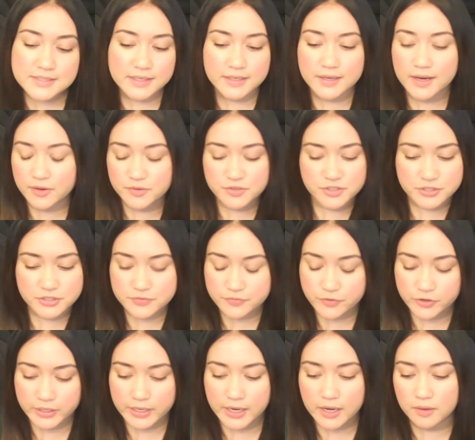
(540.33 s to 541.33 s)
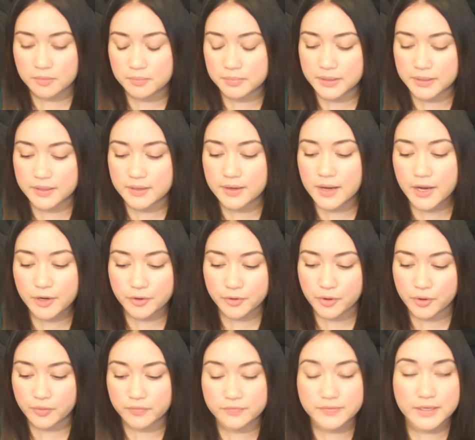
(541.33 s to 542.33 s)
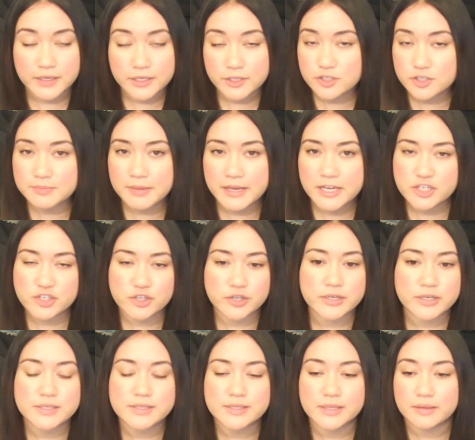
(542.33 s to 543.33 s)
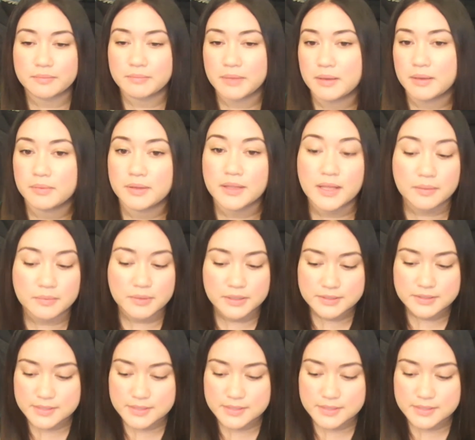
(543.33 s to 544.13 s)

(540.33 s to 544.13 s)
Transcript: Like, I was just freaking out. But I don't know, if they didn't use my insurance, then maybe that makes